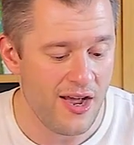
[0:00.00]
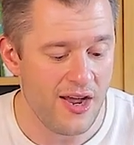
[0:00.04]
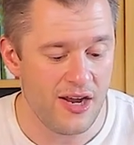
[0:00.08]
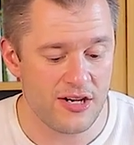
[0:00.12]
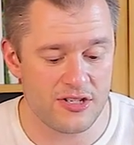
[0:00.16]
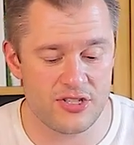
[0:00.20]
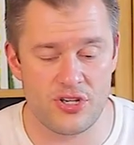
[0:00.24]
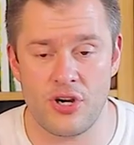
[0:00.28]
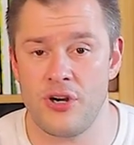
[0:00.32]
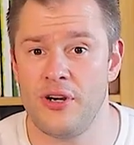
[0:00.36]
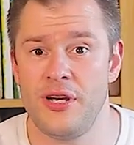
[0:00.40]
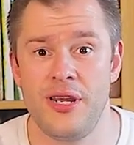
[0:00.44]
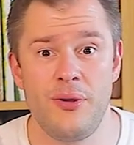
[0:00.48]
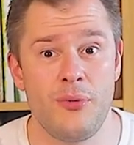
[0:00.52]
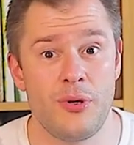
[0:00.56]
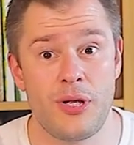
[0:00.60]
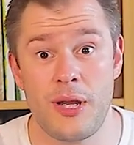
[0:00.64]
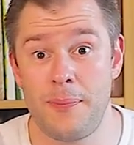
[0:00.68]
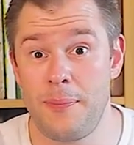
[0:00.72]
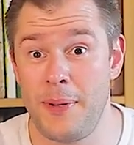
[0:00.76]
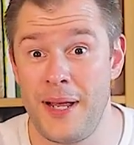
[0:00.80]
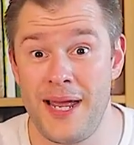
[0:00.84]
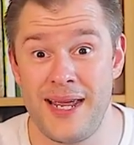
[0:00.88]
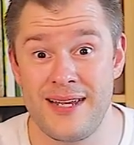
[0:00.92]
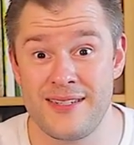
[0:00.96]
Certainly when I
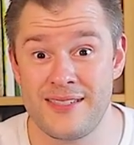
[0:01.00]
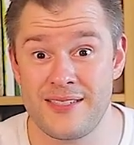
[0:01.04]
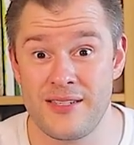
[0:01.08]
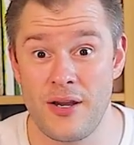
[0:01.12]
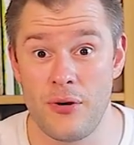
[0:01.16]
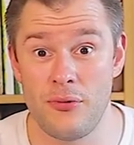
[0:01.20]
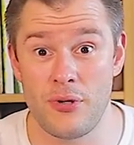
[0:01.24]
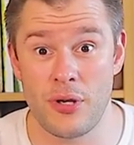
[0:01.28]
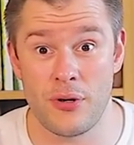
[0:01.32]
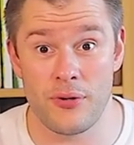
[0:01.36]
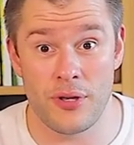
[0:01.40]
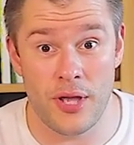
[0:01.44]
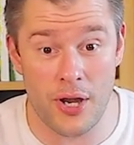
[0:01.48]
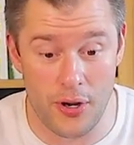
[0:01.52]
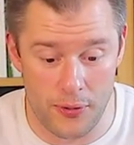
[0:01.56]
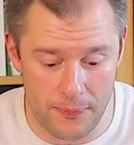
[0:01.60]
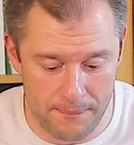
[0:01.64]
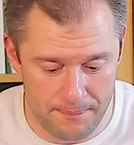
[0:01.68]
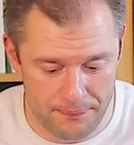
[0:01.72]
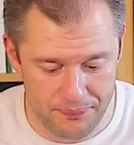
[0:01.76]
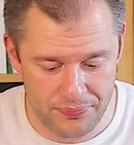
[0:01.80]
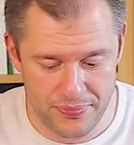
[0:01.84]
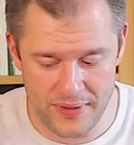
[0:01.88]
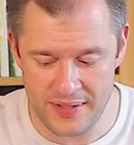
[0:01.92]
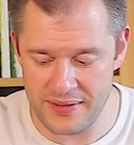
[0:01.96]
play it solo, though,
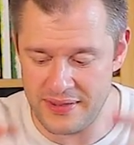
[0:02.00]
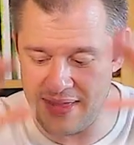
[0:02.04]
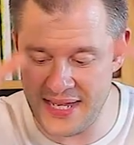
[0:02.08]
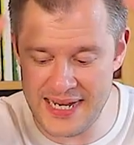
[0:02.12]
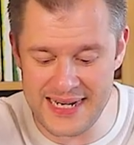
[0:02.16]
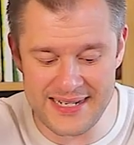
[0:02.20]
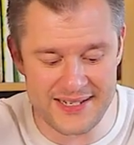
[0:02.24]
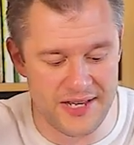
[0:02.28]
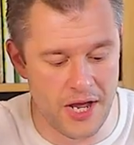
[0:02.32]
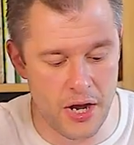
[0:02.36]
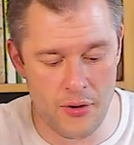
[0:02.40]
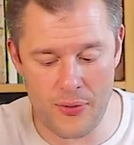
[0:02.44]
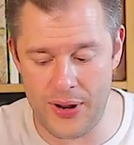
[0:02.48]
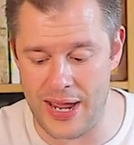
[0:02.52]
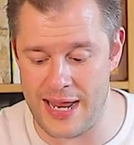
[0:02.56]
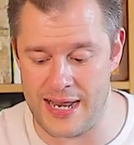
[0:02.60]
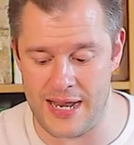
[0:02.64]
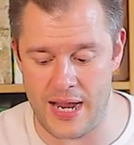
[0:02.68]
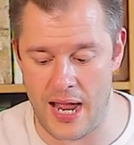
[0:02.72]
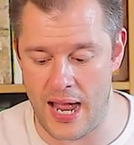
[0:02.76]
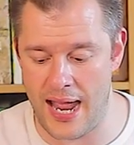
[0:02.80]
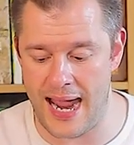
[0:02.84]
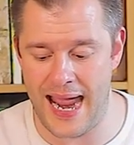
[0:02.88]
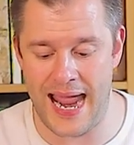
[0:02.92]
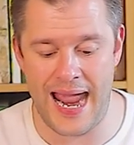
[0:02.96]
these go in.
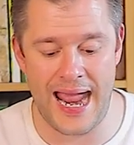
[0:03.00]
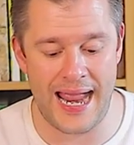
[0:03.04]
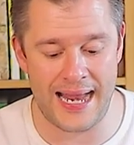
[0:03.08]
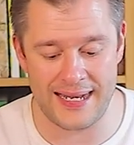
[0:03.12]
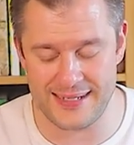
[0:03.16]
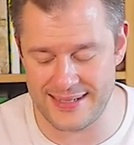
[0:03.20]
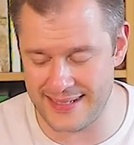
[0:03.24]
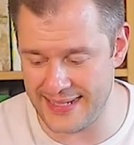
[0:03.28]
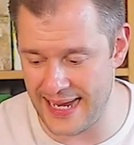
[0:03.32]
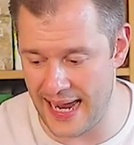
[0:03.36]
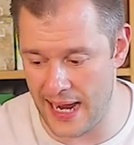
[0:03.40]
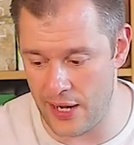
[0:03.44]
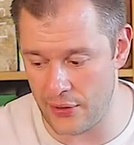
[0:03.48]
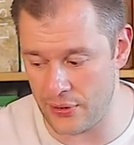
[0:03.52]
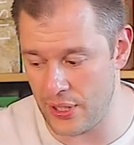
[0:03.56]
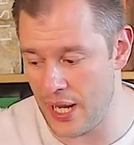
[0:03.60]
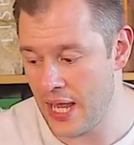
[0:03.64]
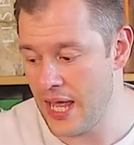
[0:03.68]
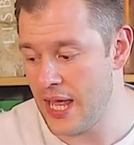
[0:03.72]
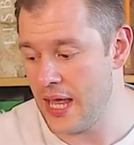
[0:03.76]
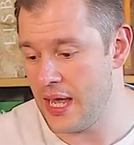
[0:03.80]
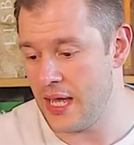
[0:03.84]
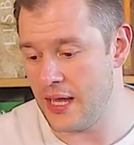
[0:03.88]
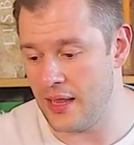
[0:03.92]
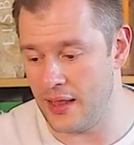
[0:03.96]
Hands down,
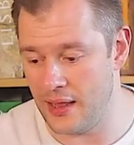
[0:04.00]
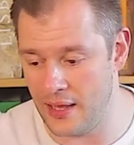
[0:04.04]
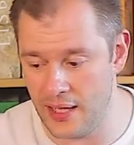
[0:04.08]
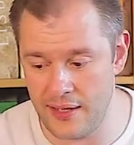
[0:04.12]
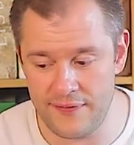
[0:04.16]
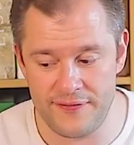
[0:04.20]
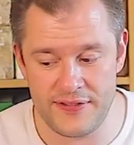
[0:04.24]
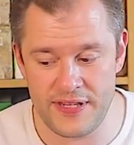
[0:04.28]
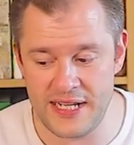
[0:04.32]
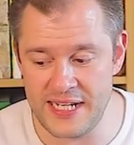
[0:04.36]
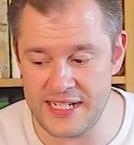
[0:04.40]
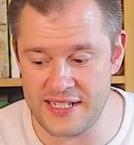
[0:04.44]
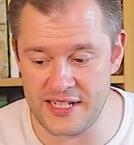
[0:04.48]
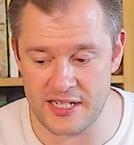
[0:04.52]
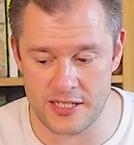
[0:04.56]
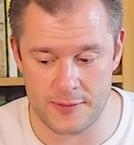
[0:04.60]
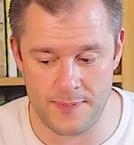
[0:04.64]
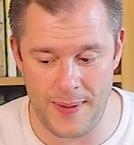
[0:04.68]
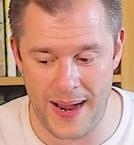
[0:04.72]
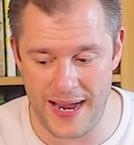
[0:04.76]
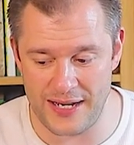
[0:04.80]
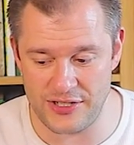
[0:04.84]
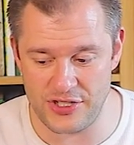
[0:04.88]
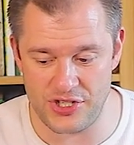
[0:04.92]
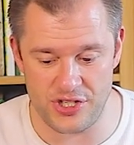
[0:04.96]
love these
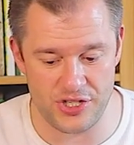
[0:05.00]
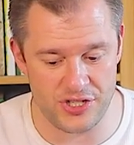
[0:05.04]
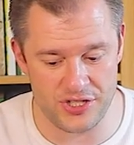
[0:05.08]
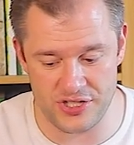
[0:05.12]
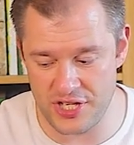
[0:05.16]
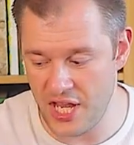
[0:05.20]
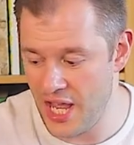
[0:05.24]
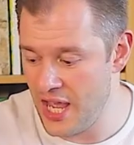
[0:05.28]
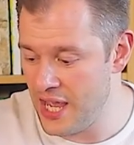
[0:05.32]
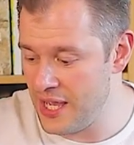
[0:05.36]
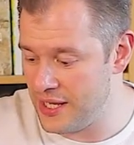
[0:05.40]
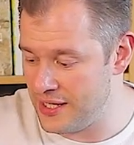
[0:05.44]
expansions.